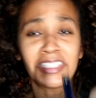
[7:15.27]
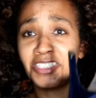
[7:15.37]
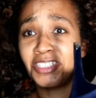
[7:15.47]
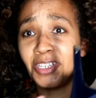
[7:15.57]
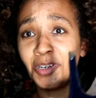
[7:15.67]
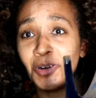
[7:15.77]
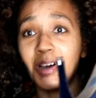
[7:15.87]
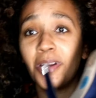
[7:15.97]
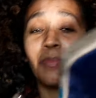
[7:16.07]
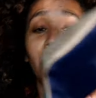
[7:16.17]
the sticker
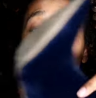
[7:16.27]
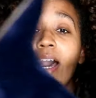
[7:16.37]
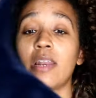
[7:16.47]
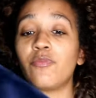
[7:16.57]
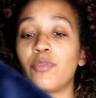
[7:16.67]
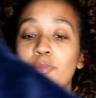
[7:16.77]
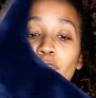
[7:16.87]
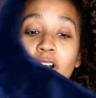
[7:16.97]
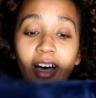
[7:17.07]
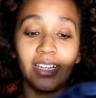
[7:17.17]
on them, but I got them from
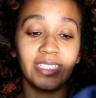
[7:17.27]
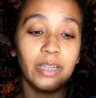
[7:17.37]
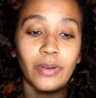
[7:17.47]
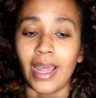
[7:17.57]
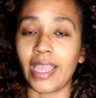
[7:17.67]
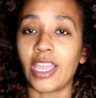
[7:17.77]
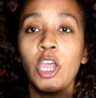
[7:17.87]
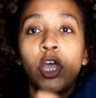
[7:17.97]
Ross. They were like